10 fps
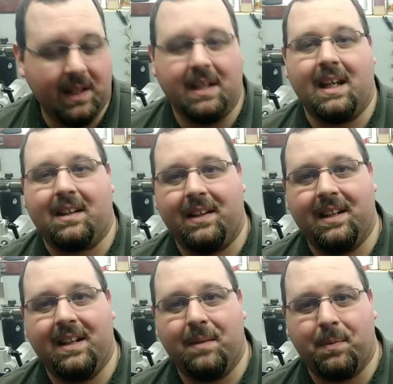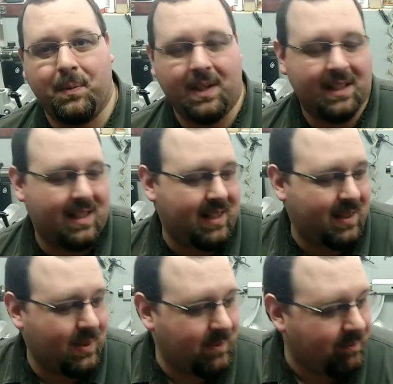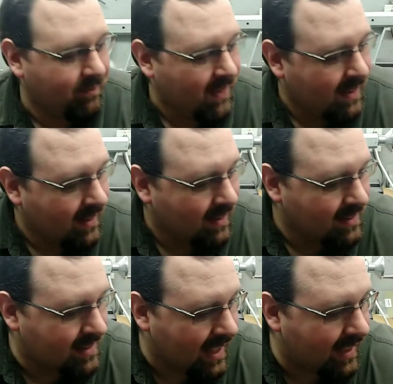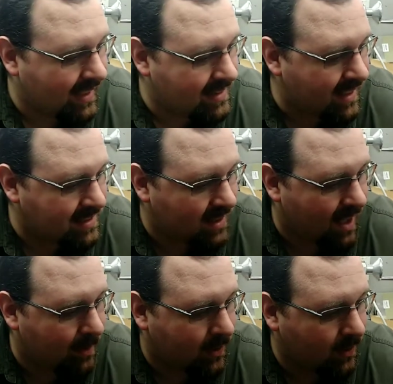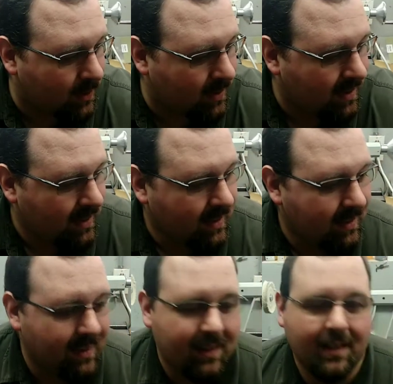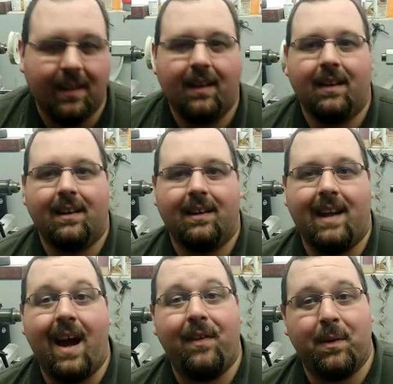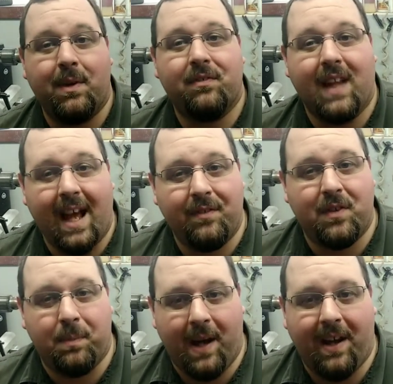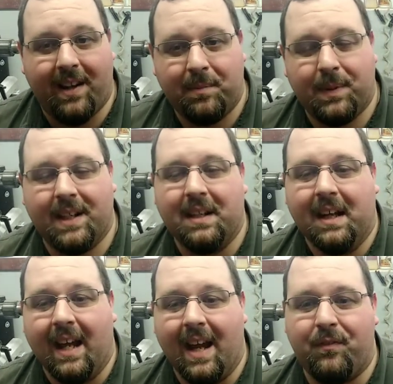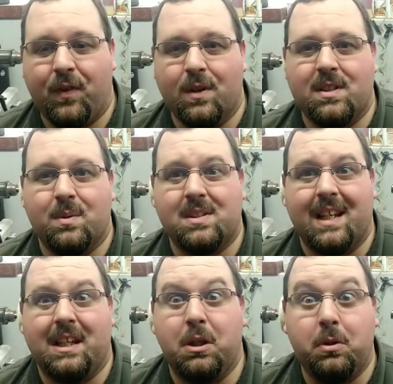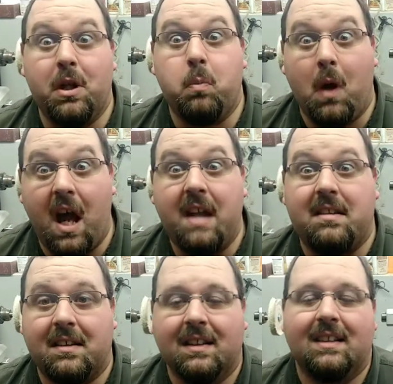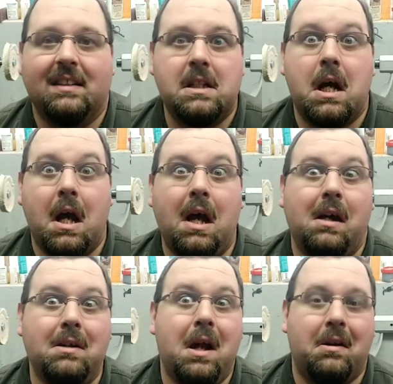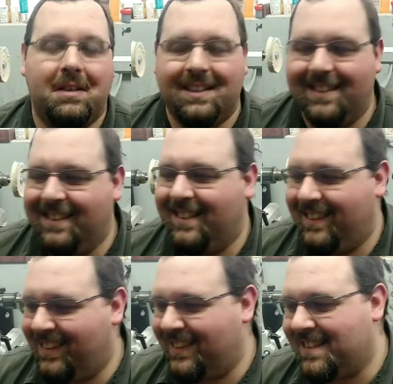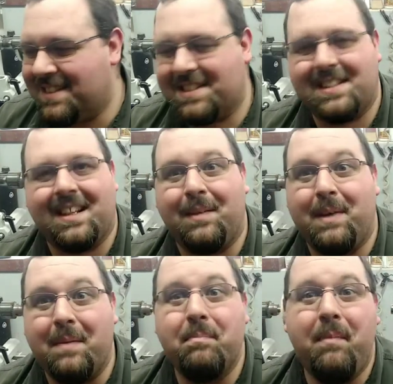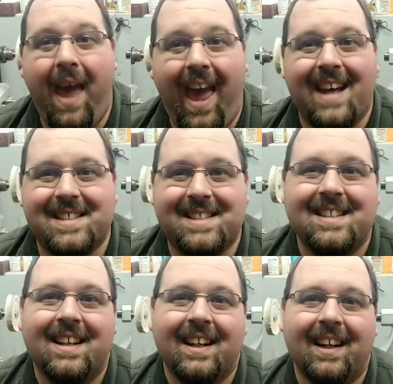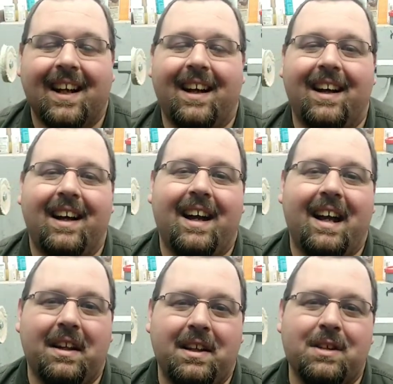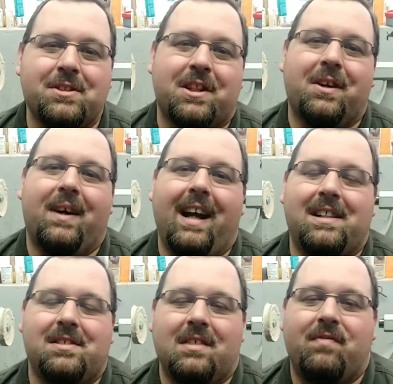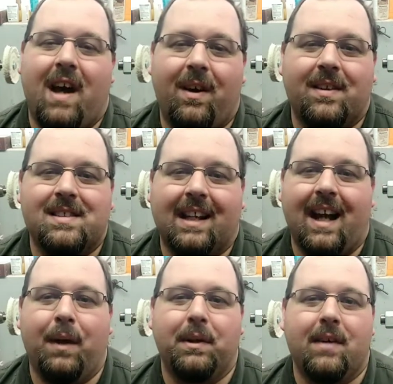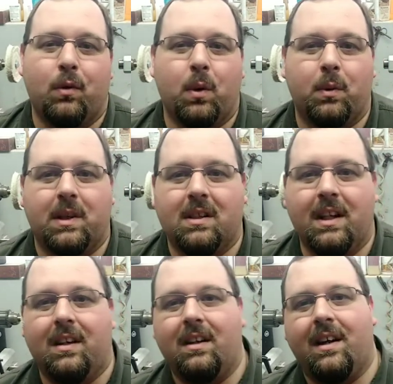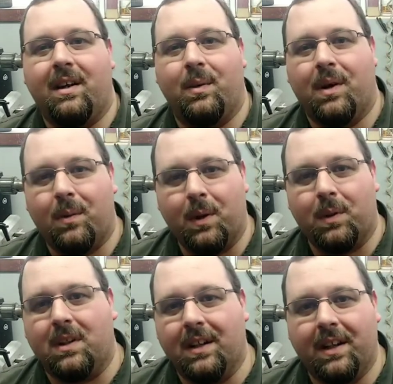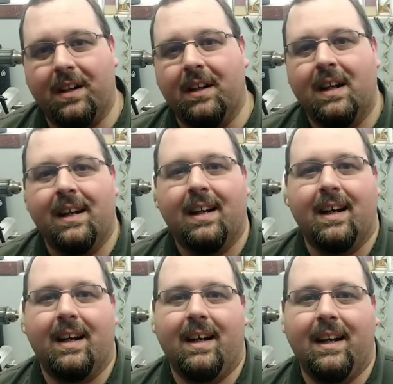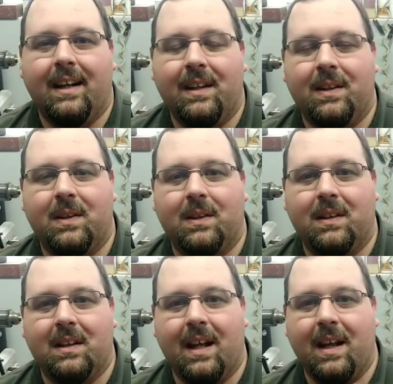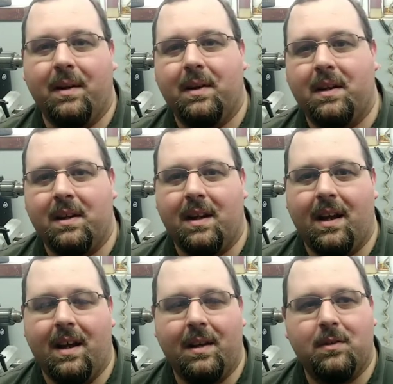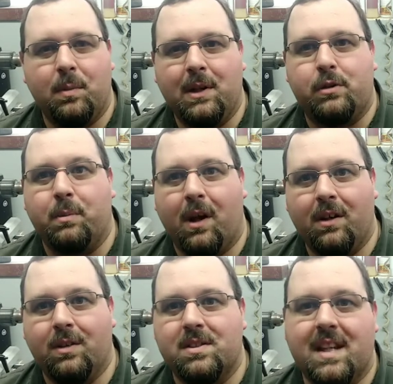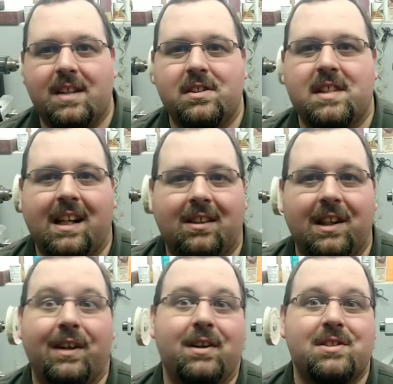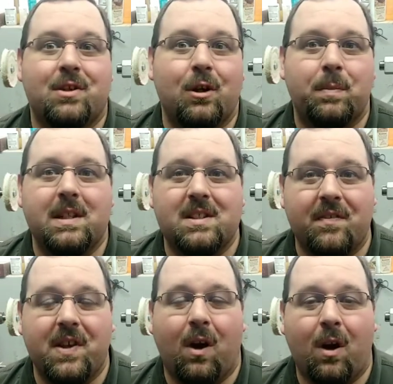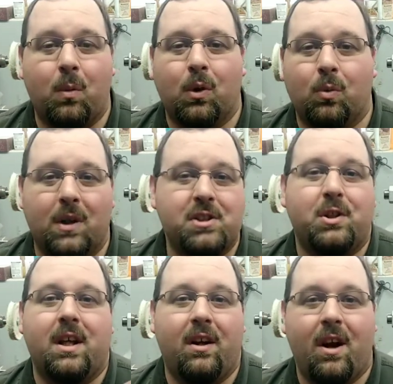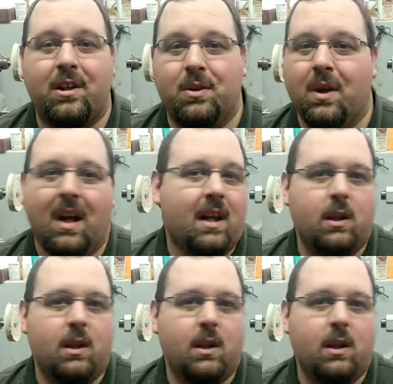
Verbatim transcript: get that cleaned up and we'll get that going. It's kind of it, it's comical now that we've laughed about it, but at first it was like, you did what? oh no, this is going to be a mess. Uh, years ago, I actually vowed, I was like, I will never work with glitter. I don't want to work with glitter. Uh, you know, and uh, Demetri Martin used to actually say, glitter is the herpes of the art world. Once you get it on you,